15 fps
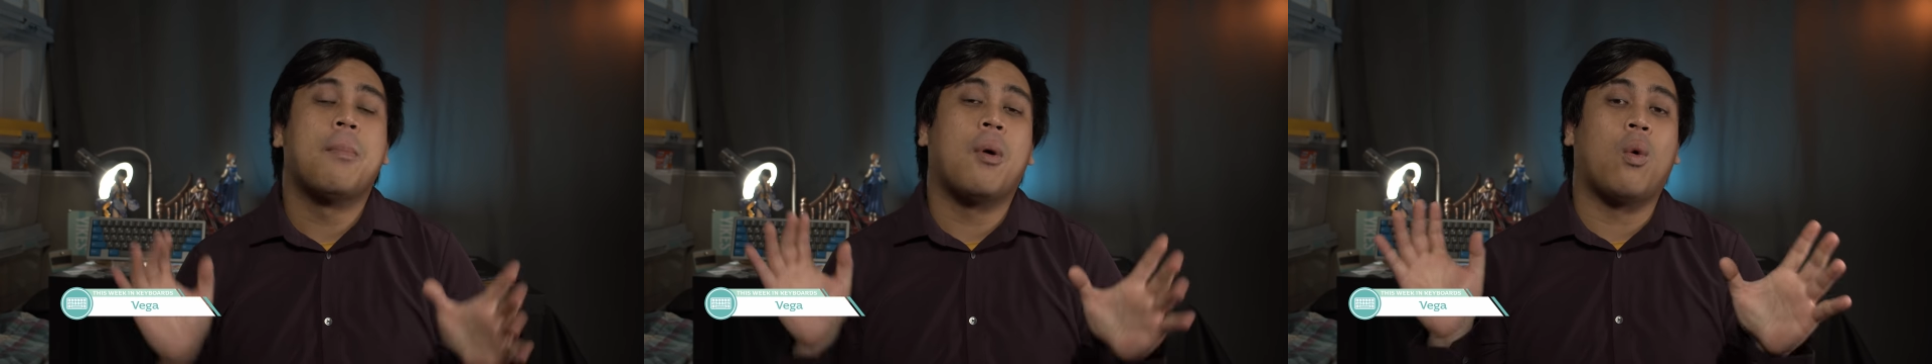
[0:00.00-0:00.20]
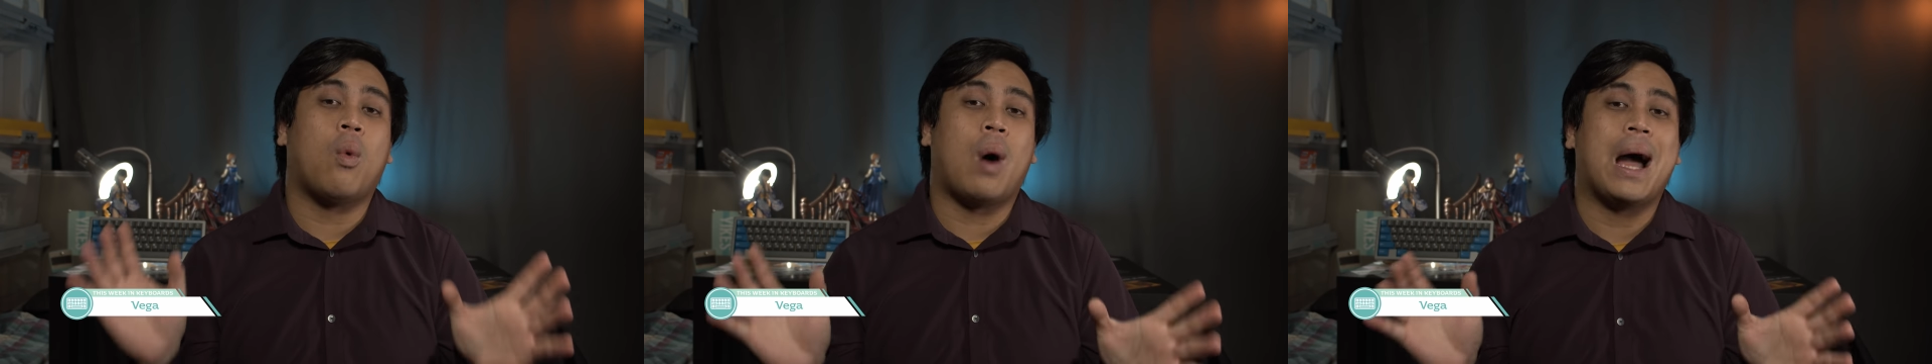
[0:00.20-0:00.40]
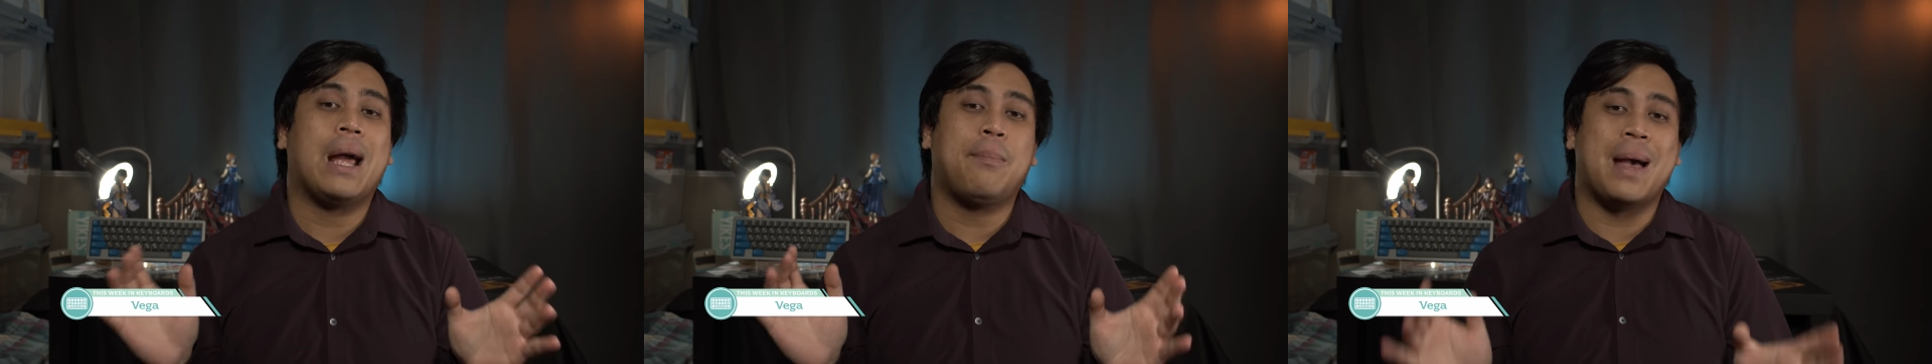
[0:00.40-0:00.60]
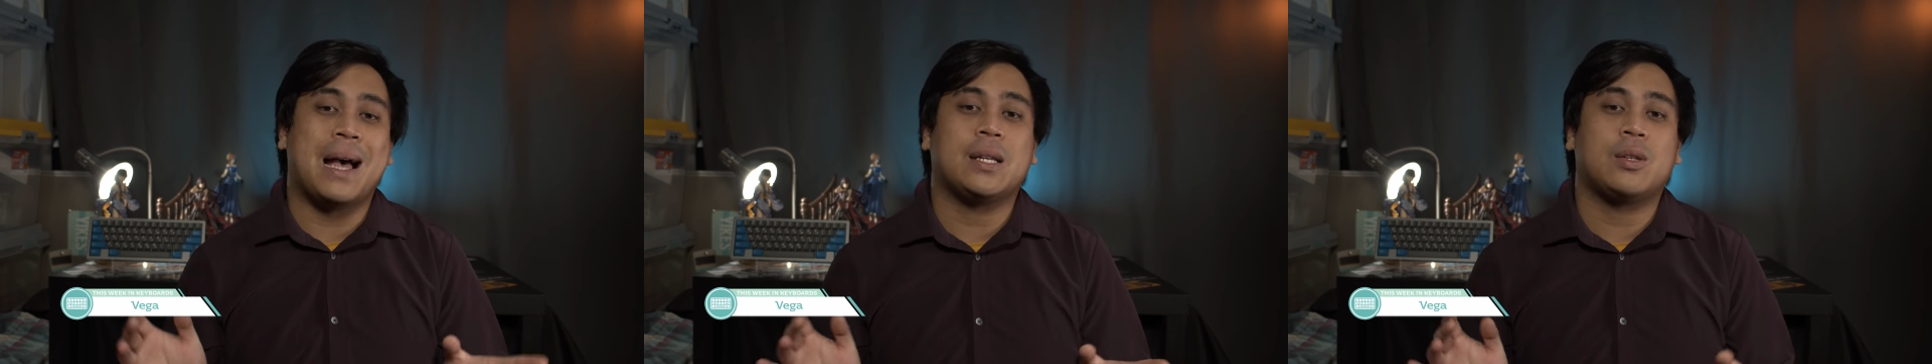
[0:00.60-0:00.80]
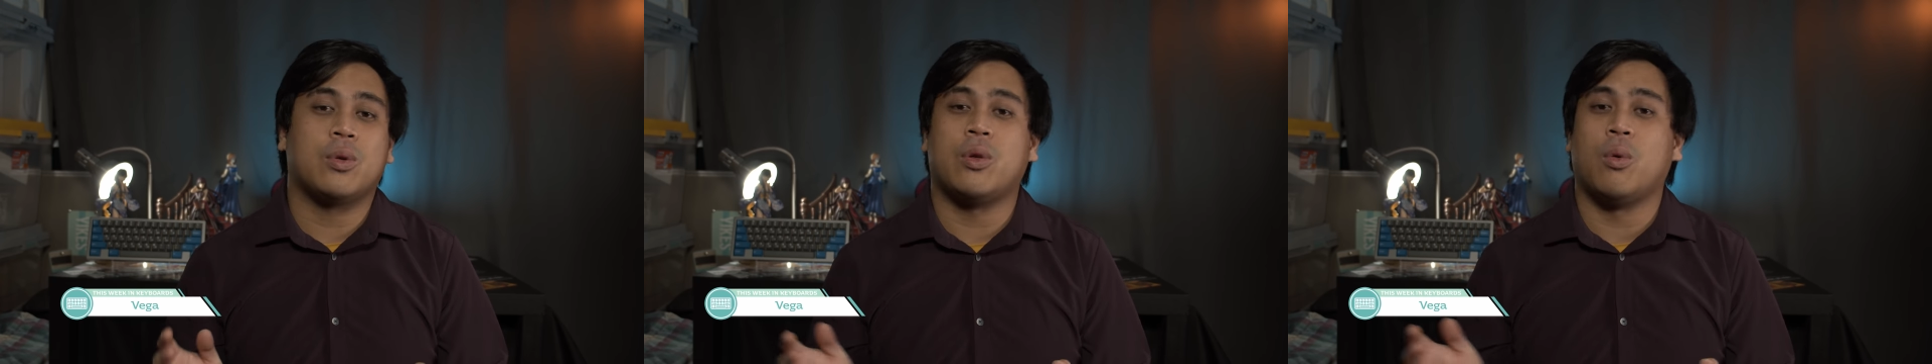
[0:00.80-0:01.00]
but why
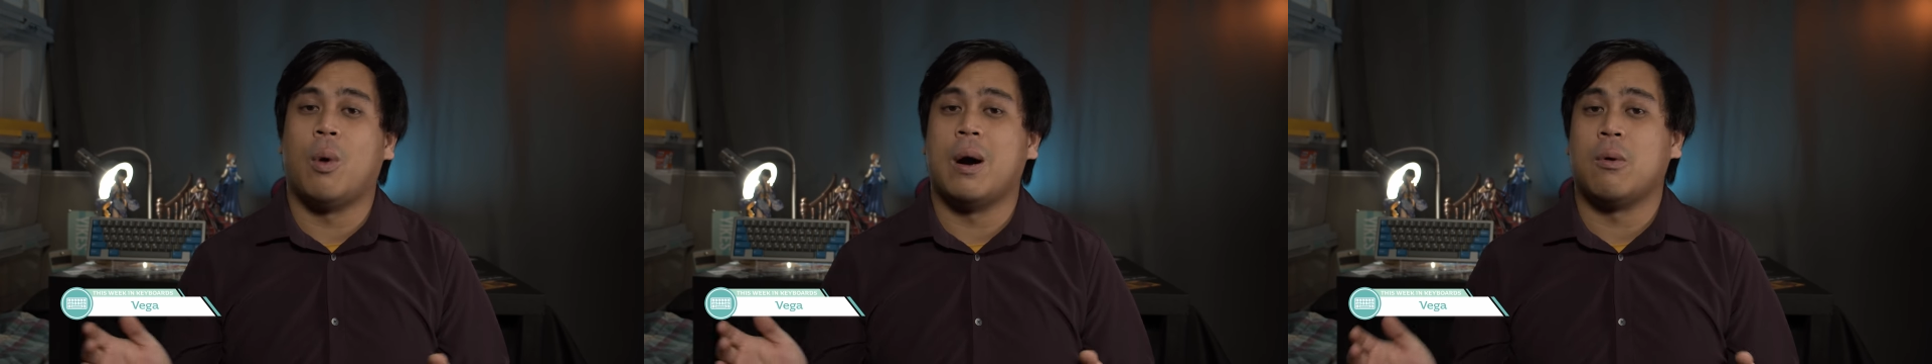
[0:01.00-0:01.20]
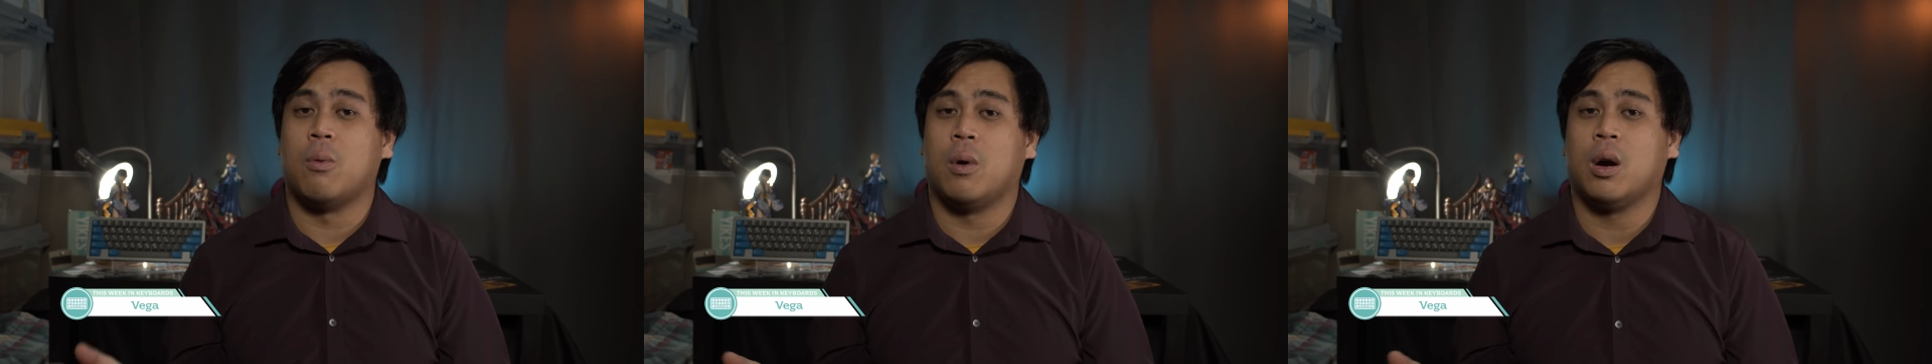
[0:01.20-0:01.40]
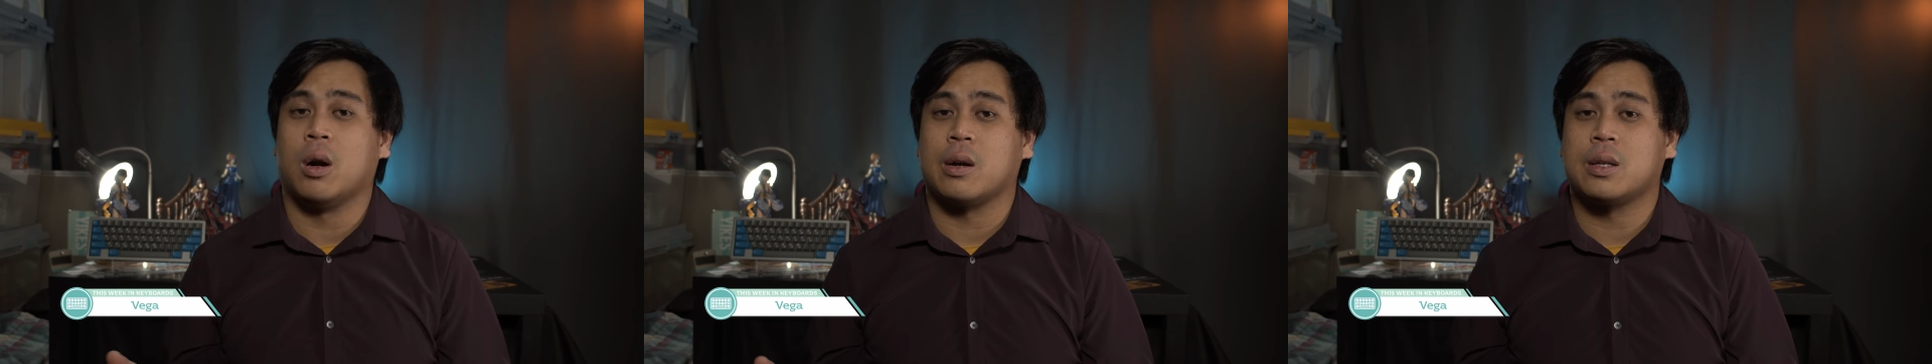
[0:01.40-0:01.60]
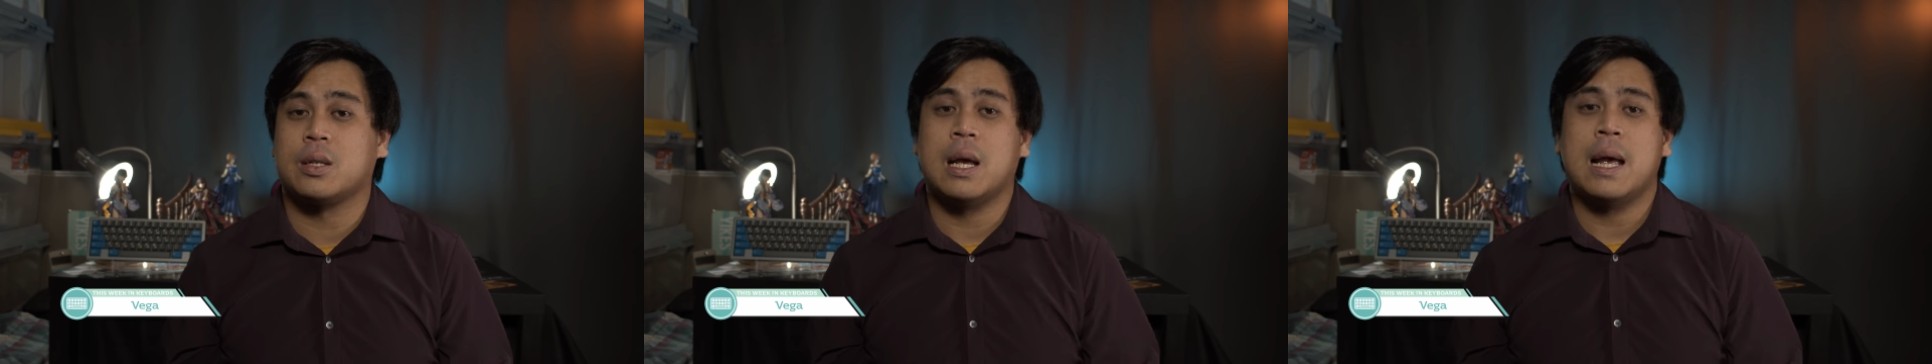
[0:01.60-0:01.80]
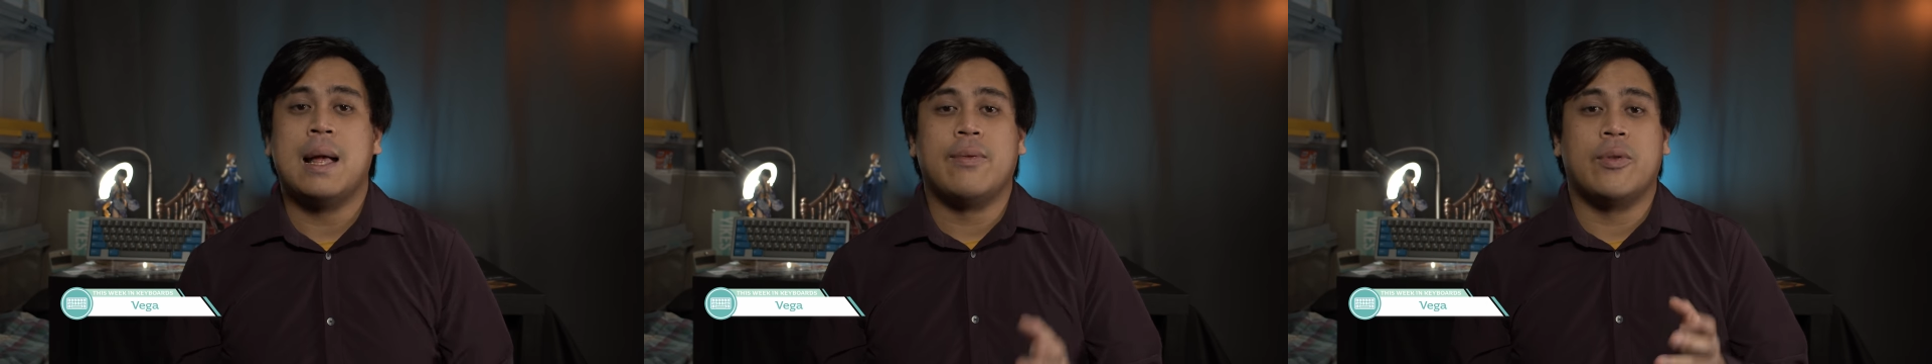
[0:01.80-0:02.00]
mess with what works?